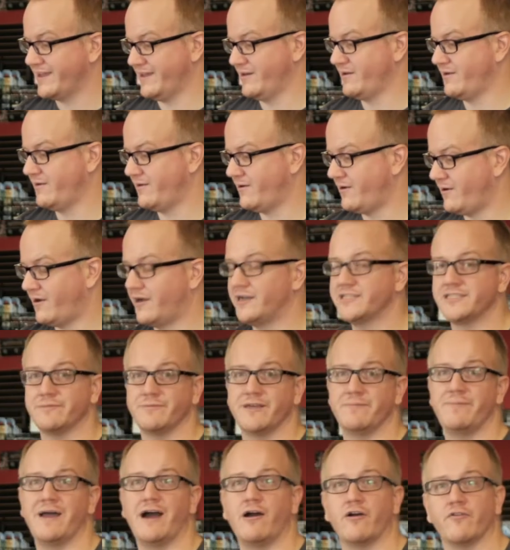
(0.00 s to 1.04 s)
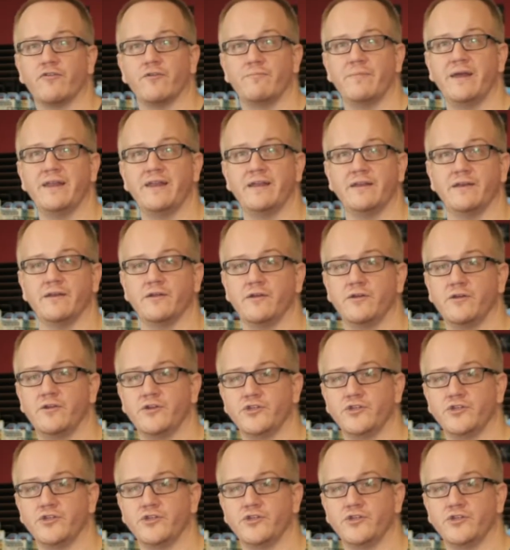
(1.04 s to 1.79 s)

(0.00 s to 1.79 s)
that awesomely powerful minion